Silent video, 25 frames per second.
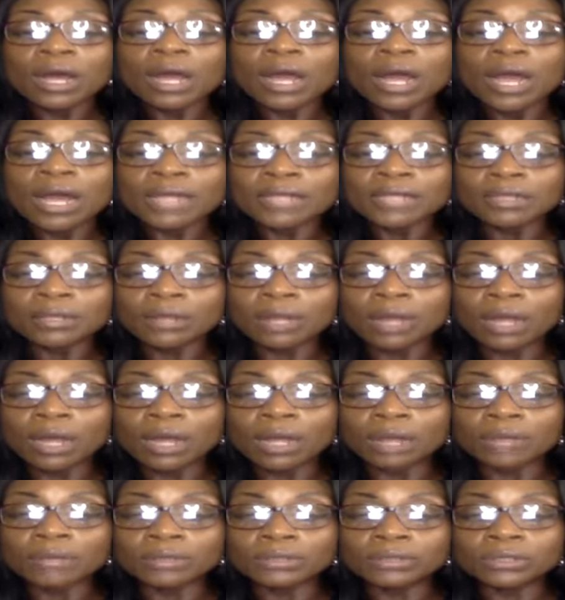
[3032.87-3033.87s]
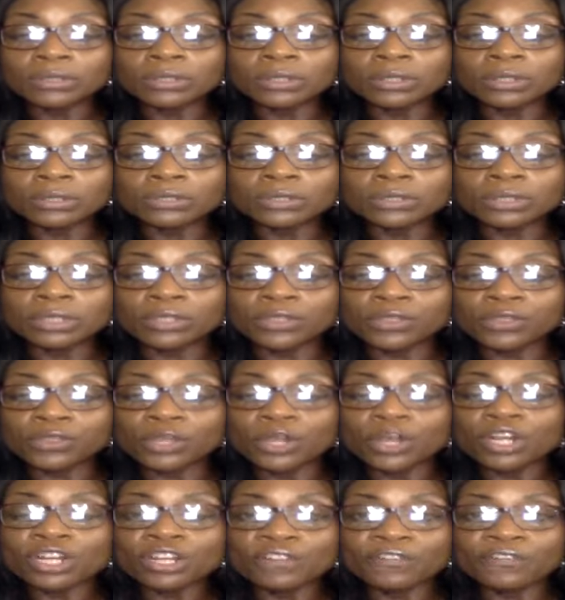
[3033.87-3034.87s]
and uh, to, to the
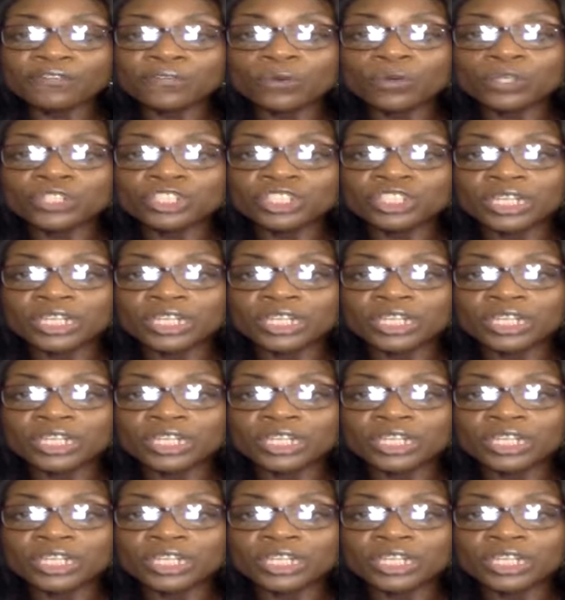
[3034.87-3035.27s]
third and fourth